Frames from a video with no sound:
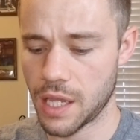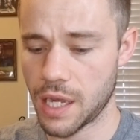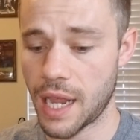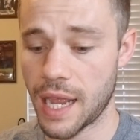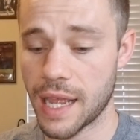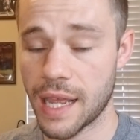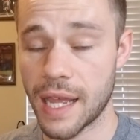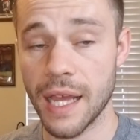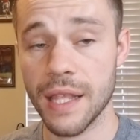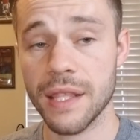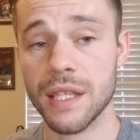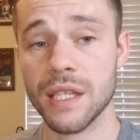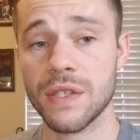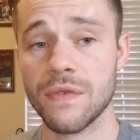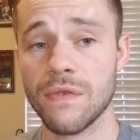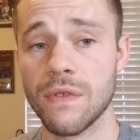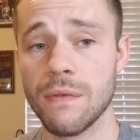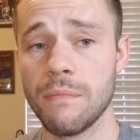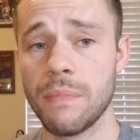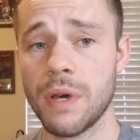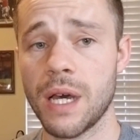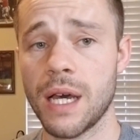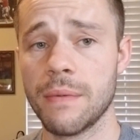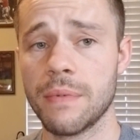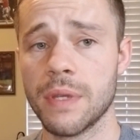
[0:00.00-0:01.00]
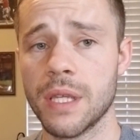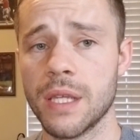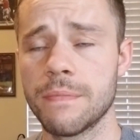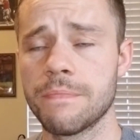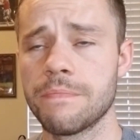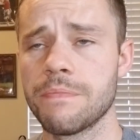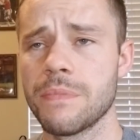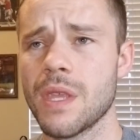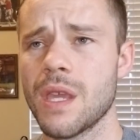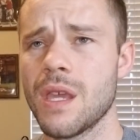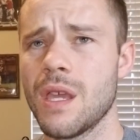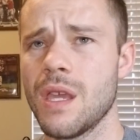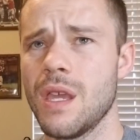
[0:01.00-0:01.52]
I got this from Bobby.
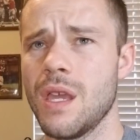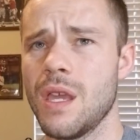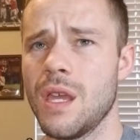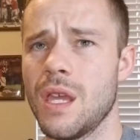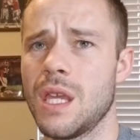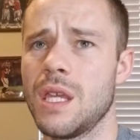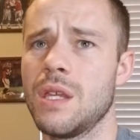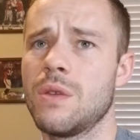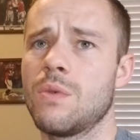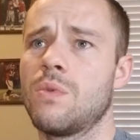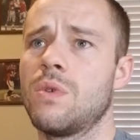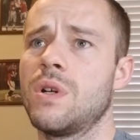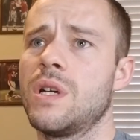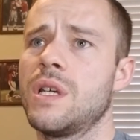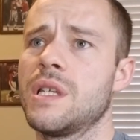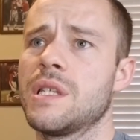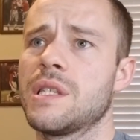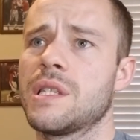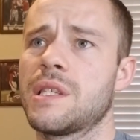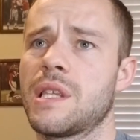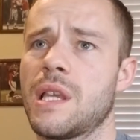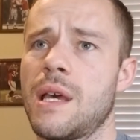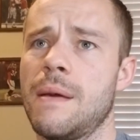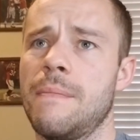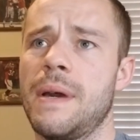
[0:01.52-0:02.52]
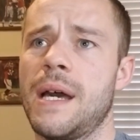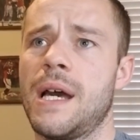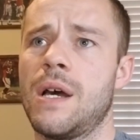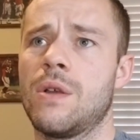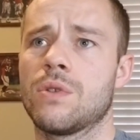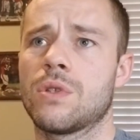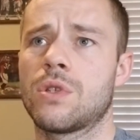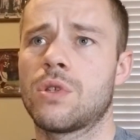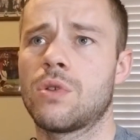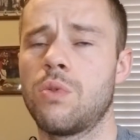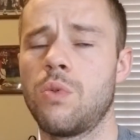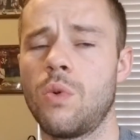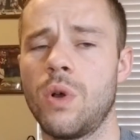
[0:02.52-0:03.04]
It was about
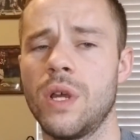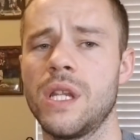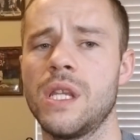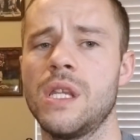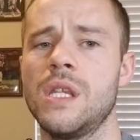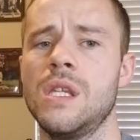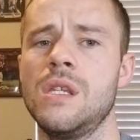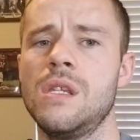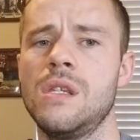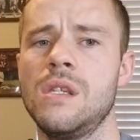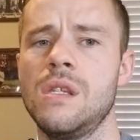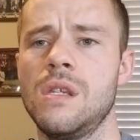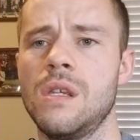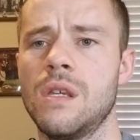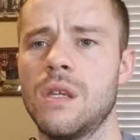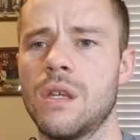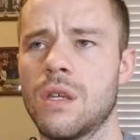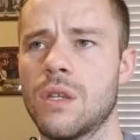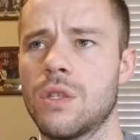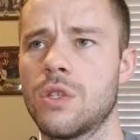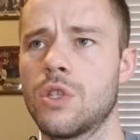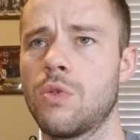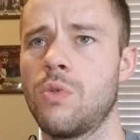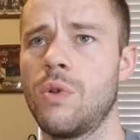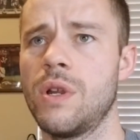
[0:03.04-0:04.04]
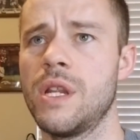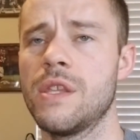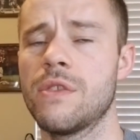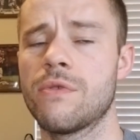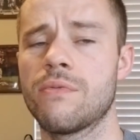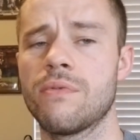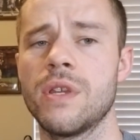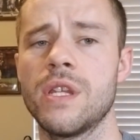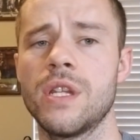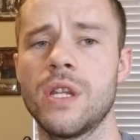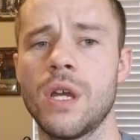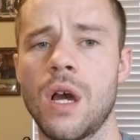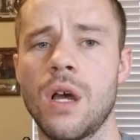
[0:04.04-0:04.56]

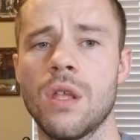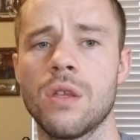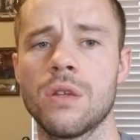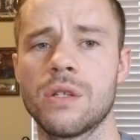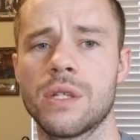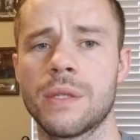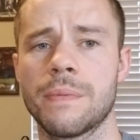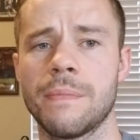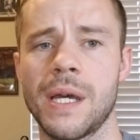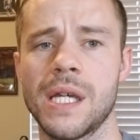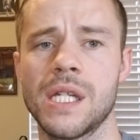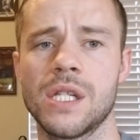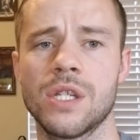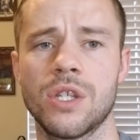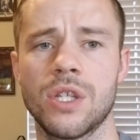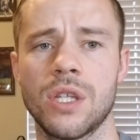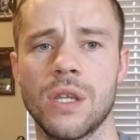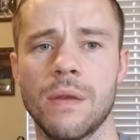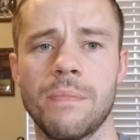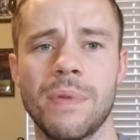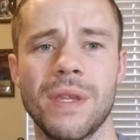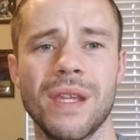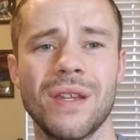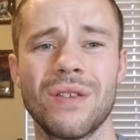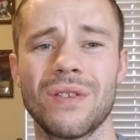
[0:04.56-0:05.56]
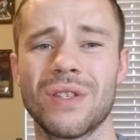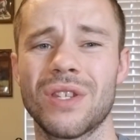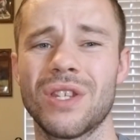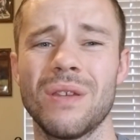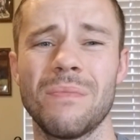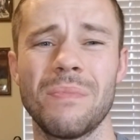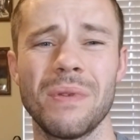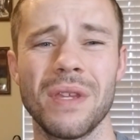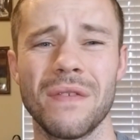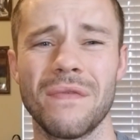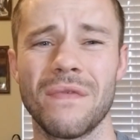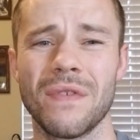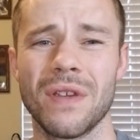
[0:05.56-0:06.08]
$23 minus shipping.
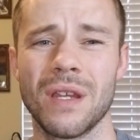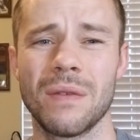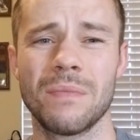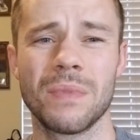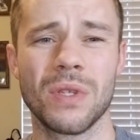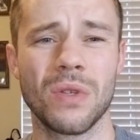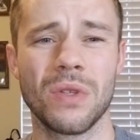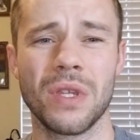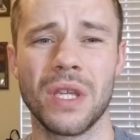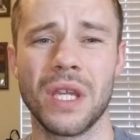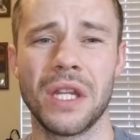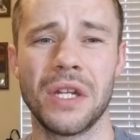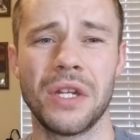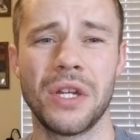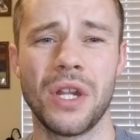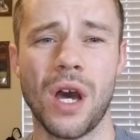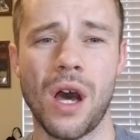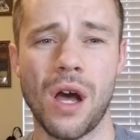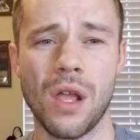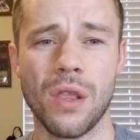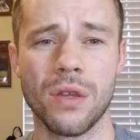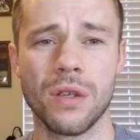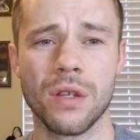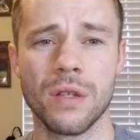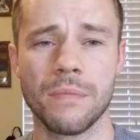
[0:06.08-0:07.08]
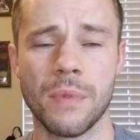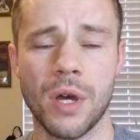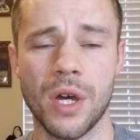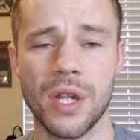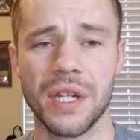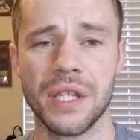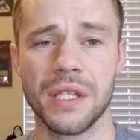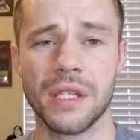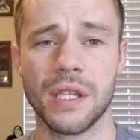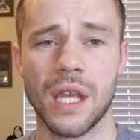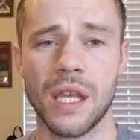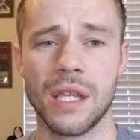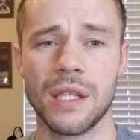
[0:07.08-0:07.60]
Shipping for him is only $1 on
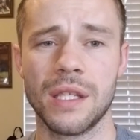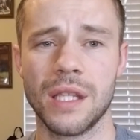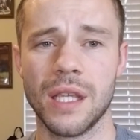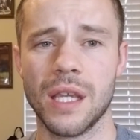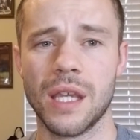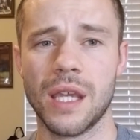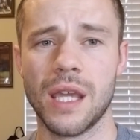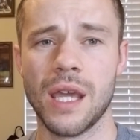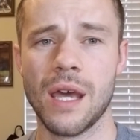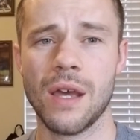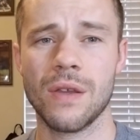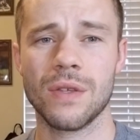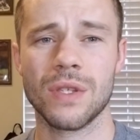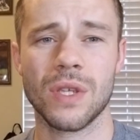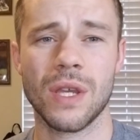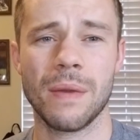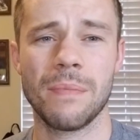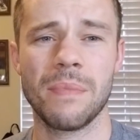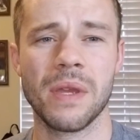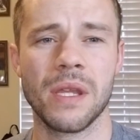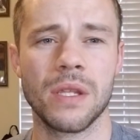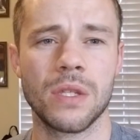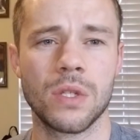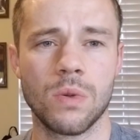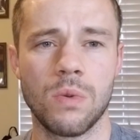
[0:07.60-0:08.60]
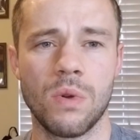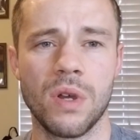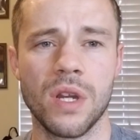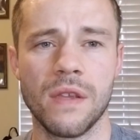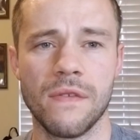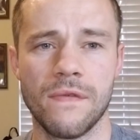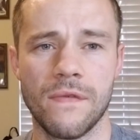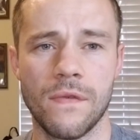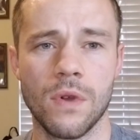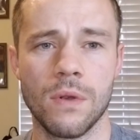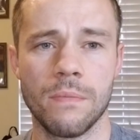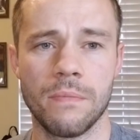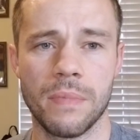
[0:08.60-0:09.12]
his Etsy account, so I paid
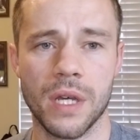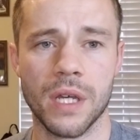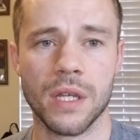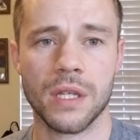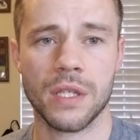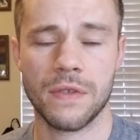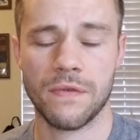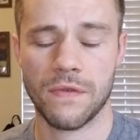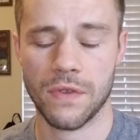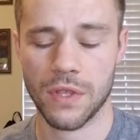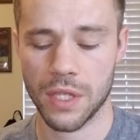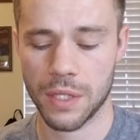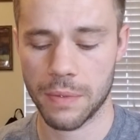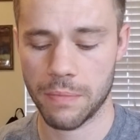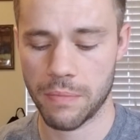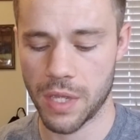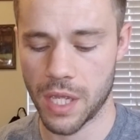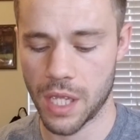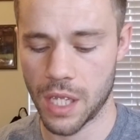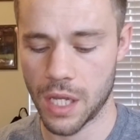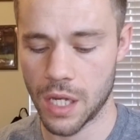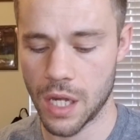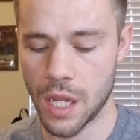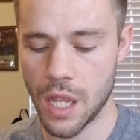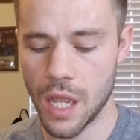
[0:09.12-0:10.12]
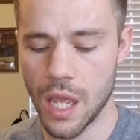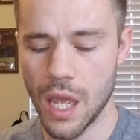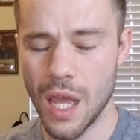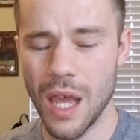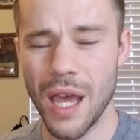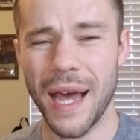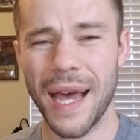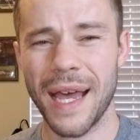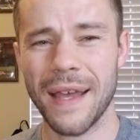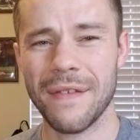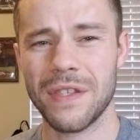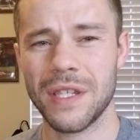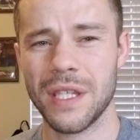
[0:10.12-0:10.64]
24 bucks for this pen.
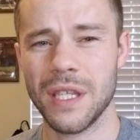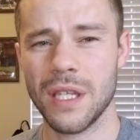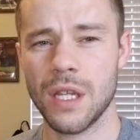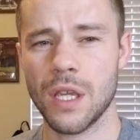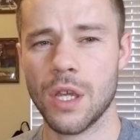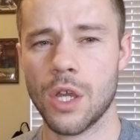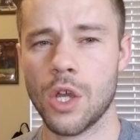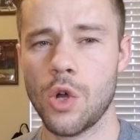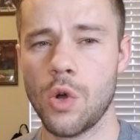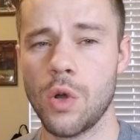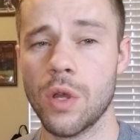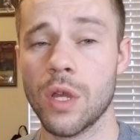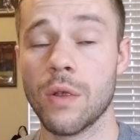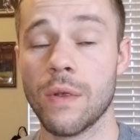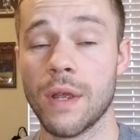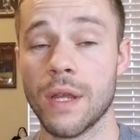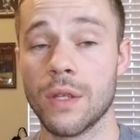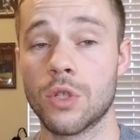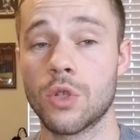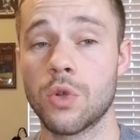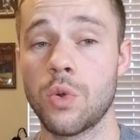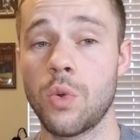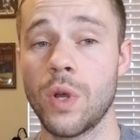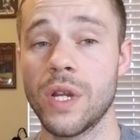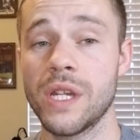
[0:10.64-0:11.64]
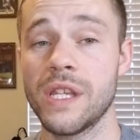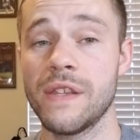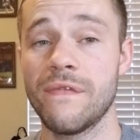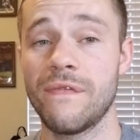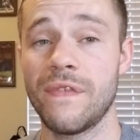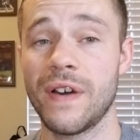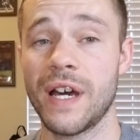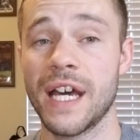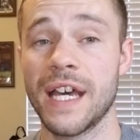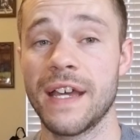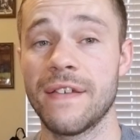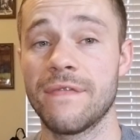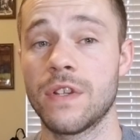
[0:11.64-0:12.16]
I've seen it going around
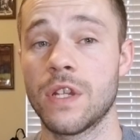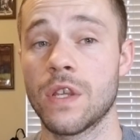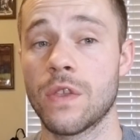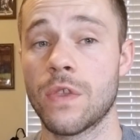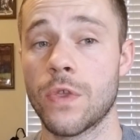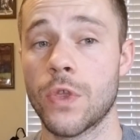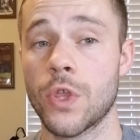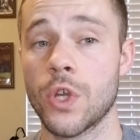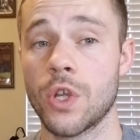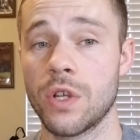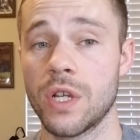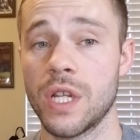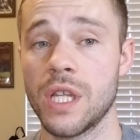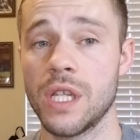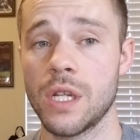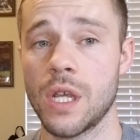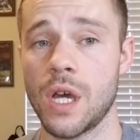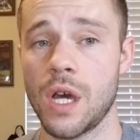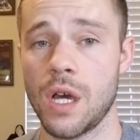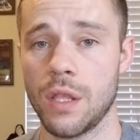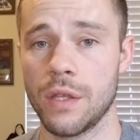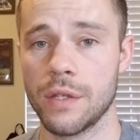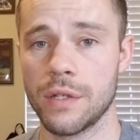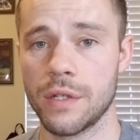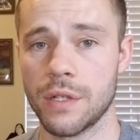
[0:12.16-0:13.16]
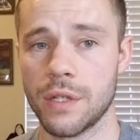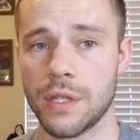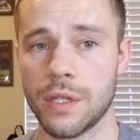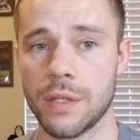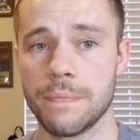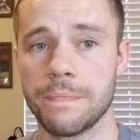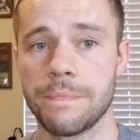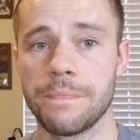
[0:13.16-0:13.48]
$25 to $30.